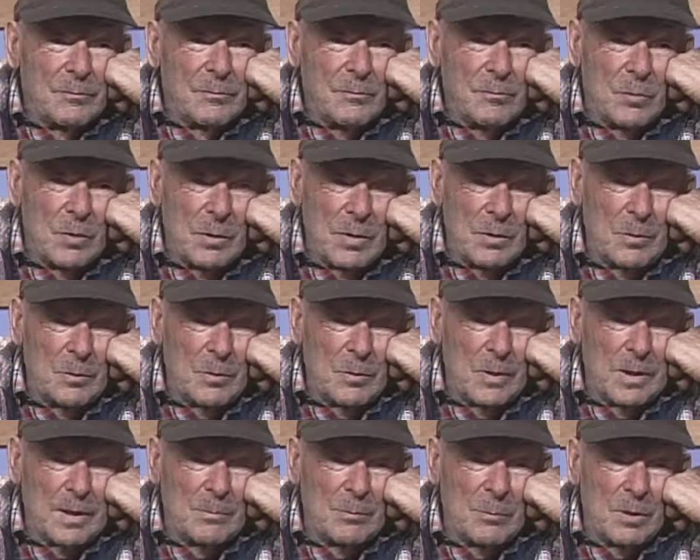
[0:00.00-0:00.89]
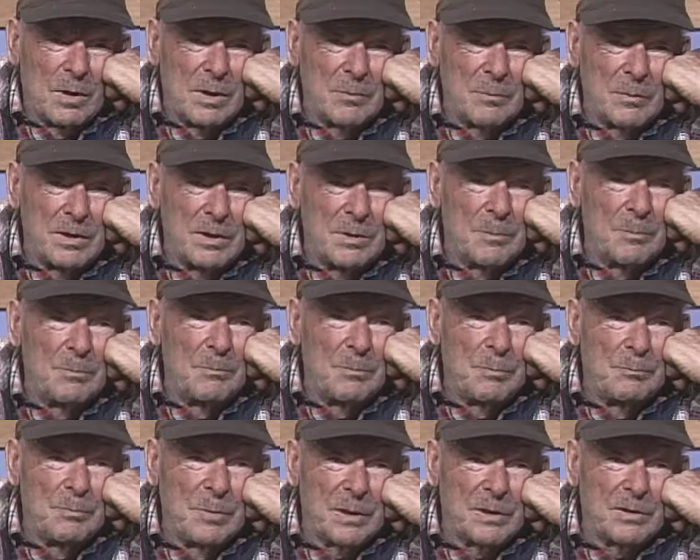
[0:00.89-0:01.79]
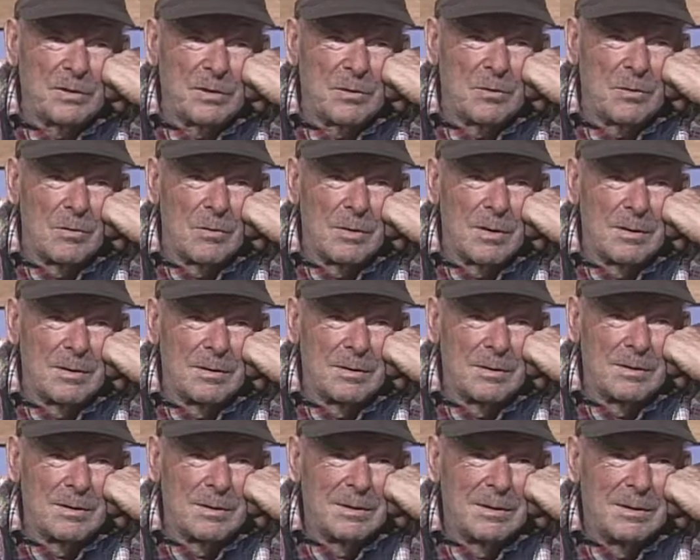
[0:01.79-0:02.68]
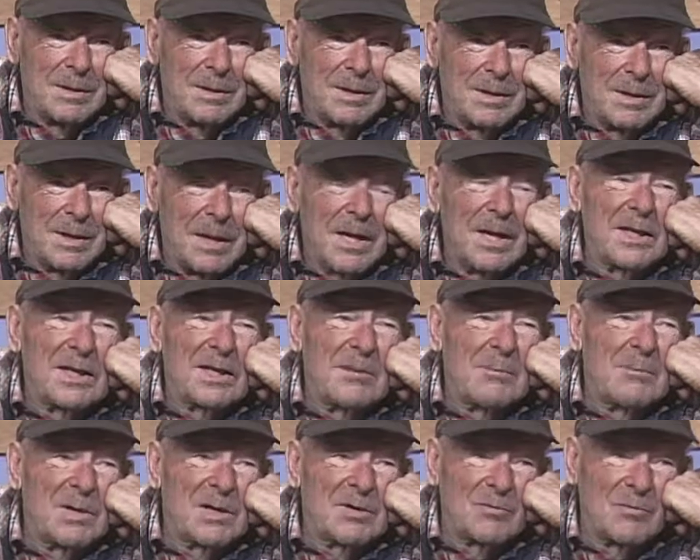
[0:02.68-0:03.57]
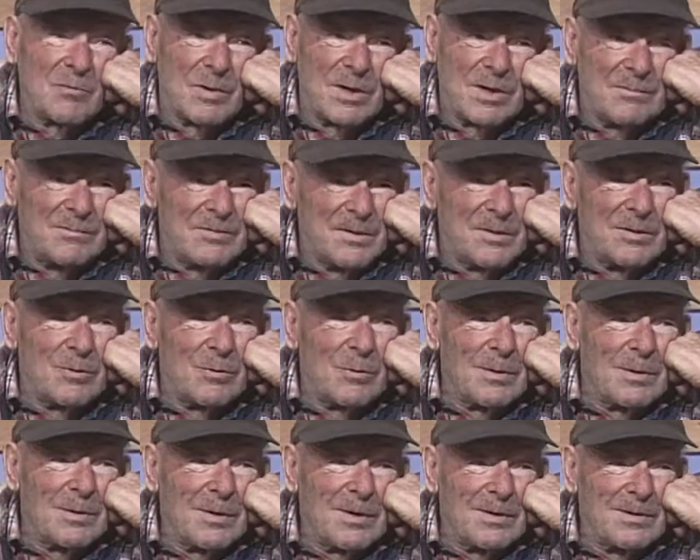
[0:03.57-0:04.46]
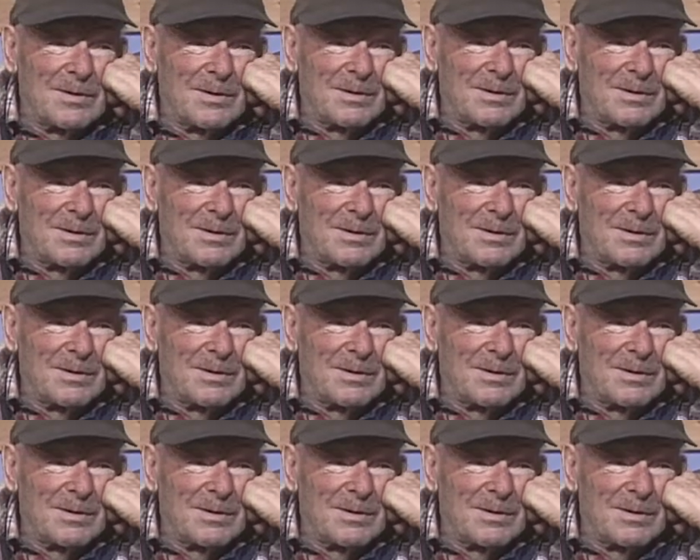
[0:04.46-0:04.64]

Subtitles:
water boiling when you picked the corn. I had the best wife in the world.